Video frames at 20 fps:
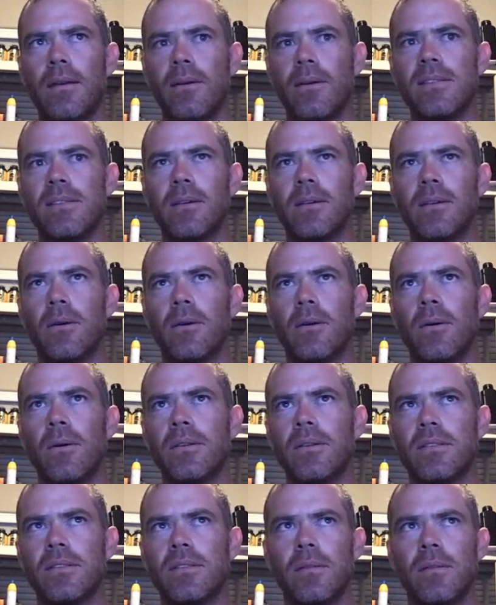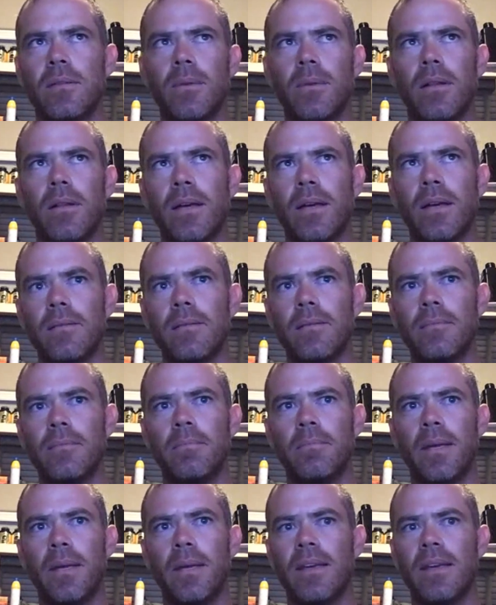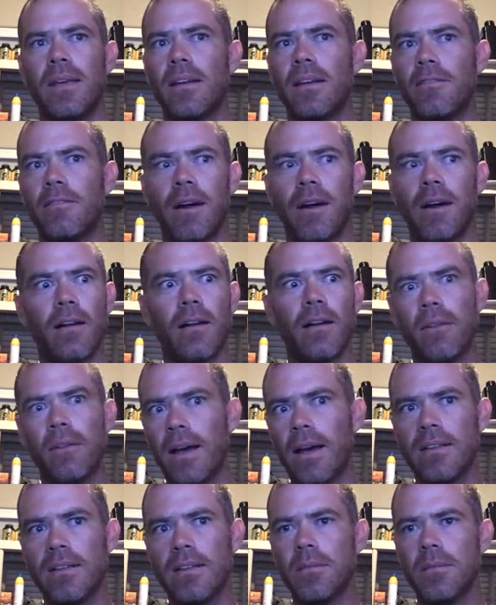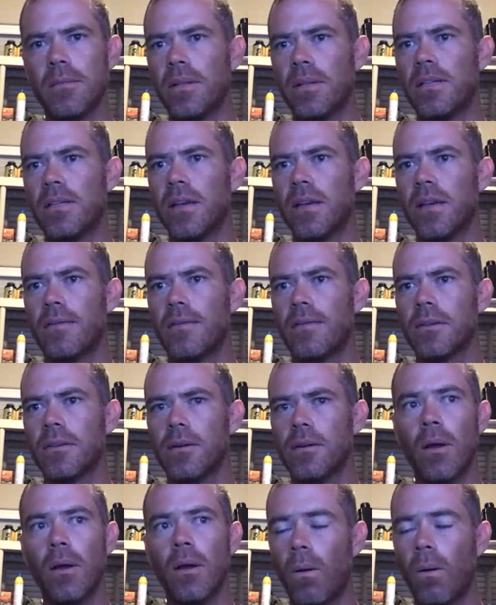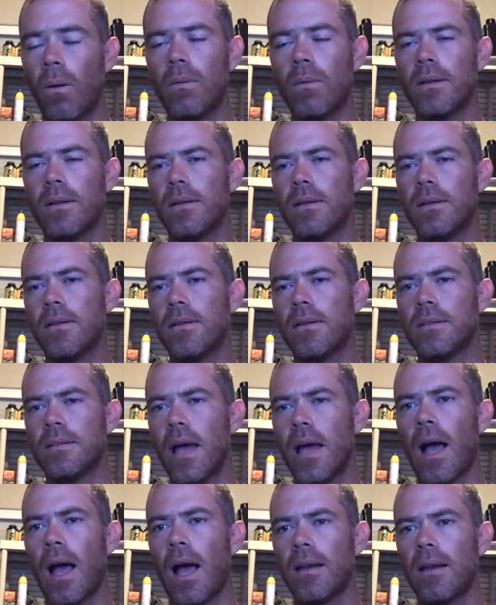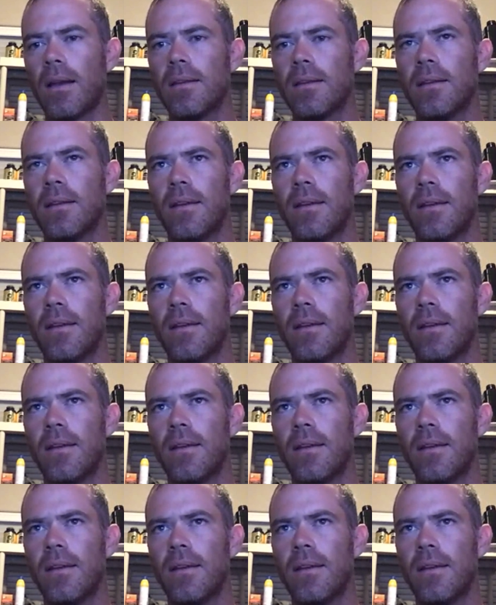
Is it going to simulate being in a firefight as a police officer? No, it's not.